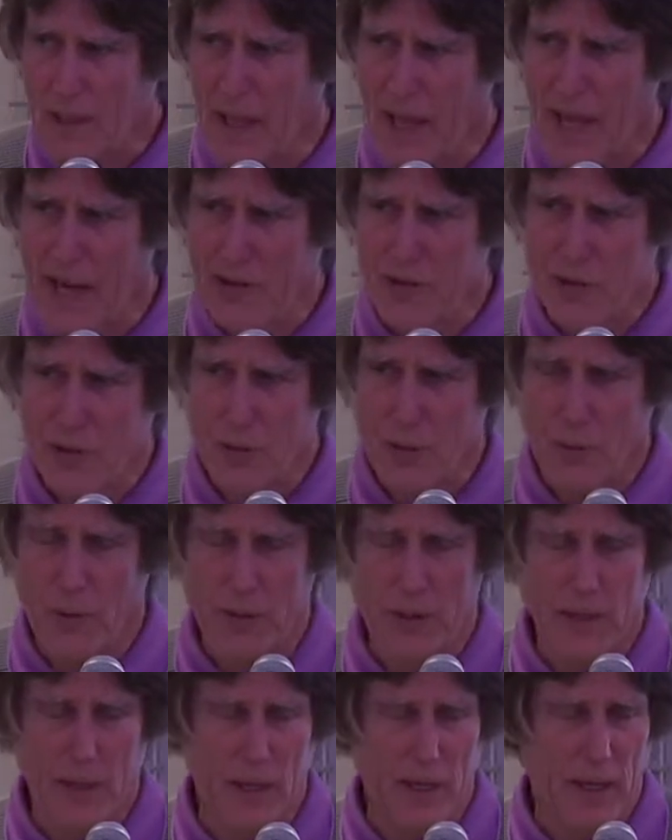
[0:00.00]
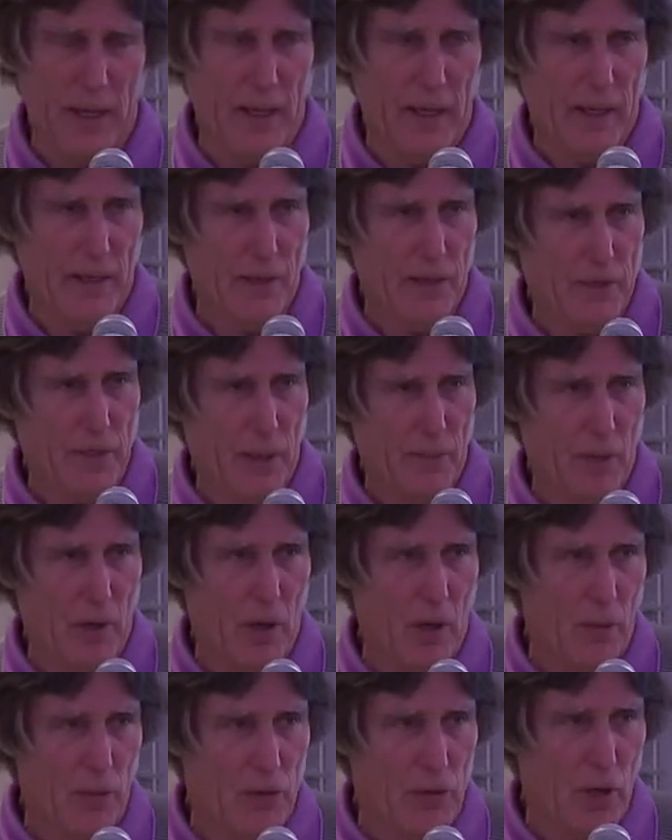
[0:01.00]
last year we did a, a uh,
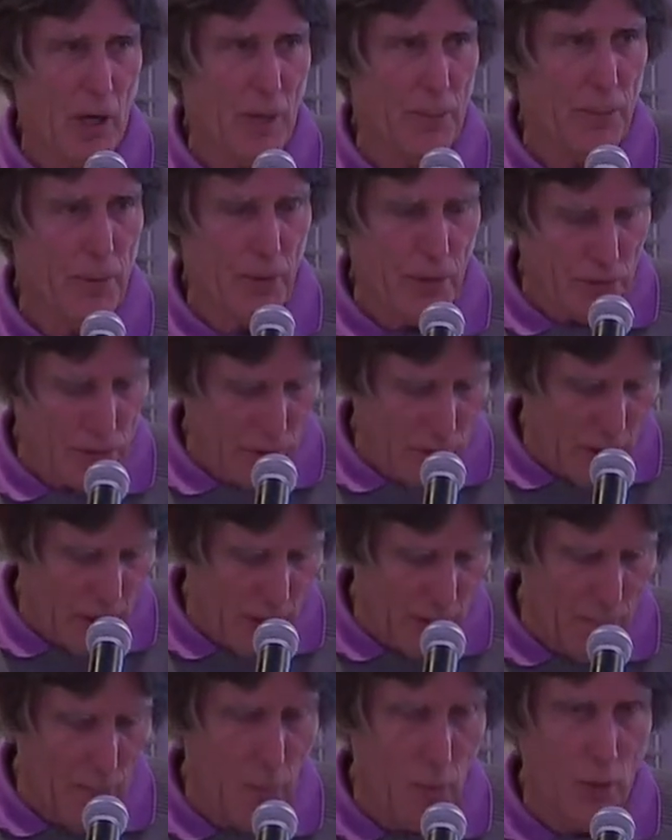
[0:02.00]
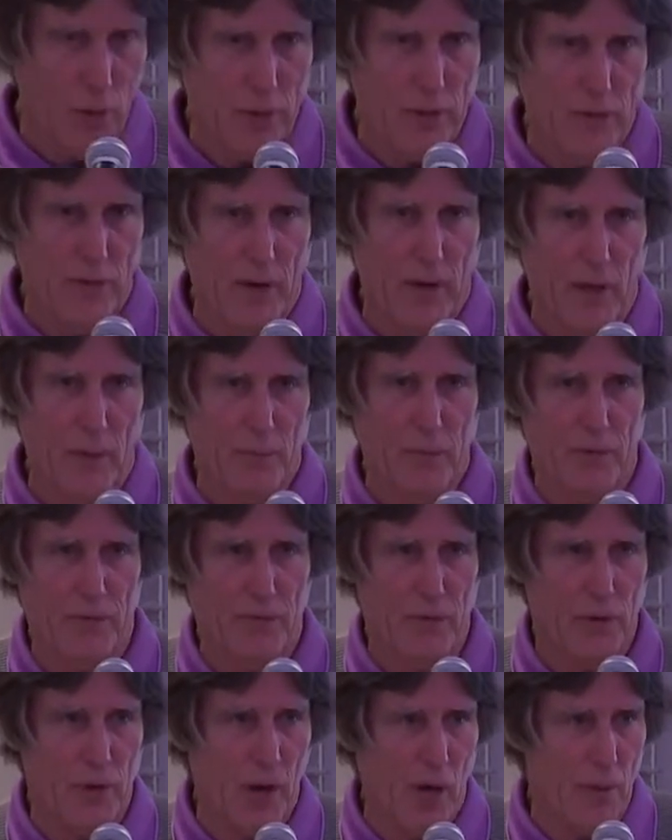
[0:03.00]
seminar with John Pearson on board development
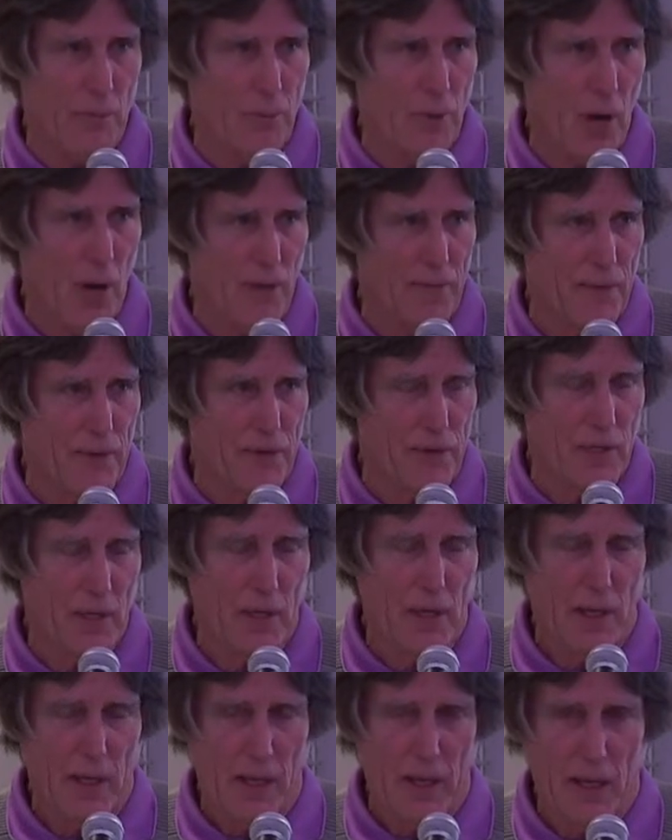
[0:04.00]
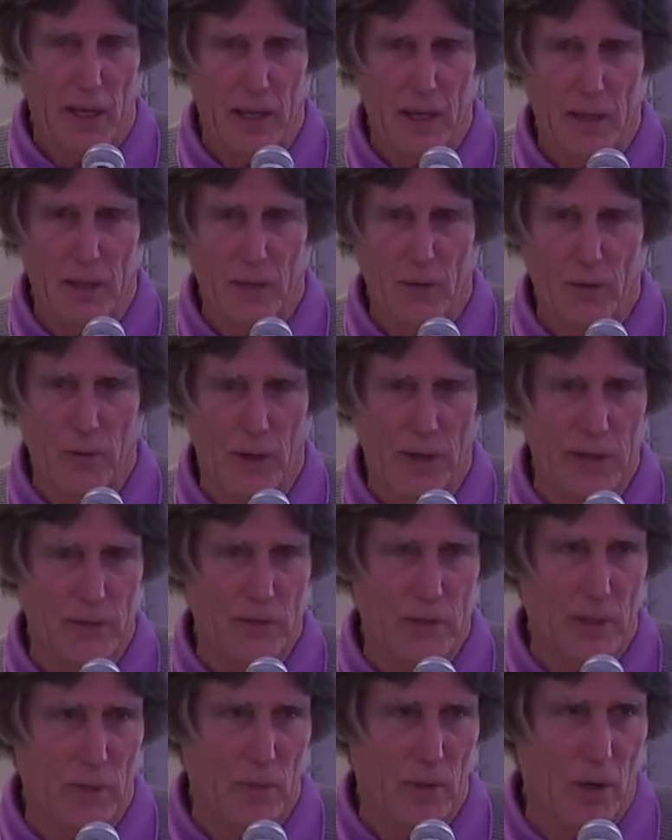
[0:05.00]
for nonprofits, and great
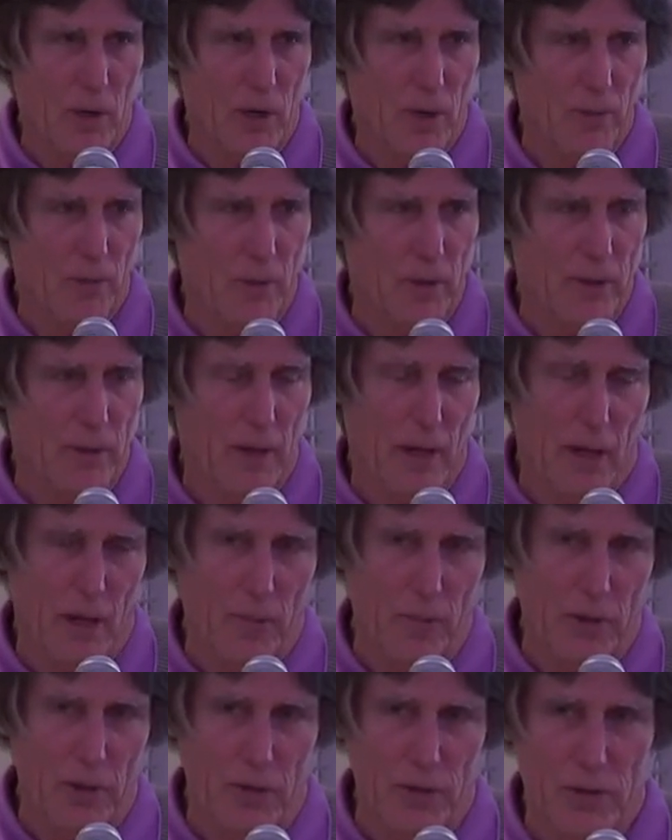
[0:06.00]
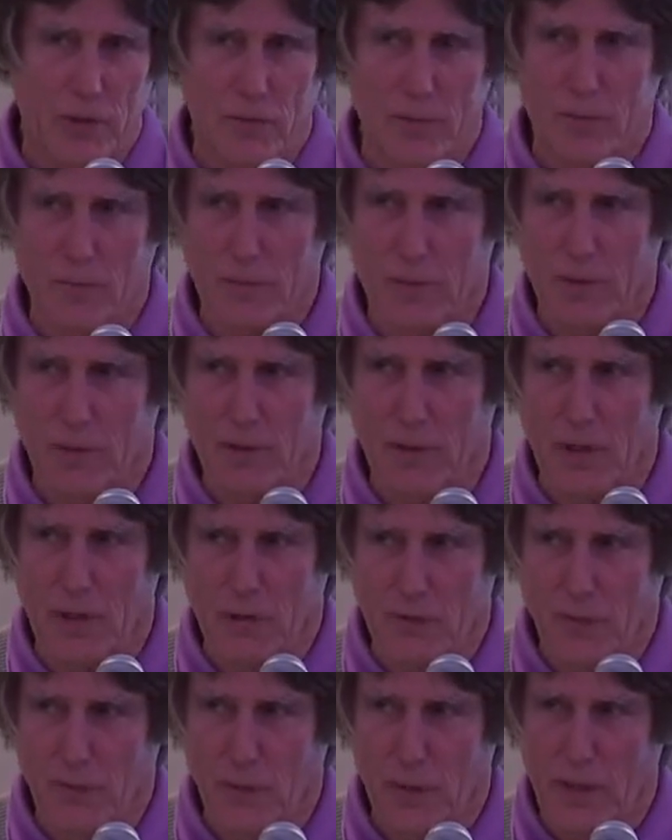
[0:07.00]
seminar. We uh, we don't there,
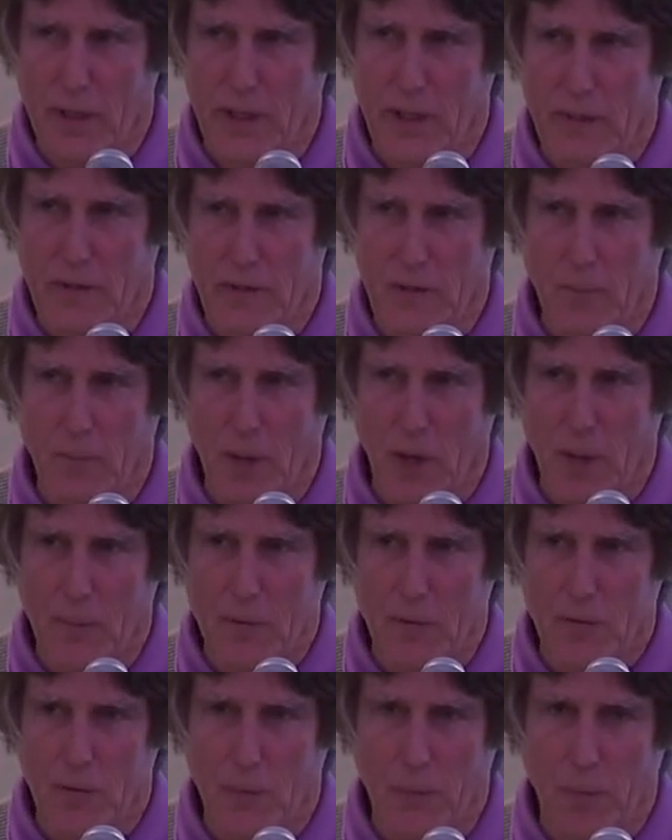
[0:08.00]
it's free to Barnabas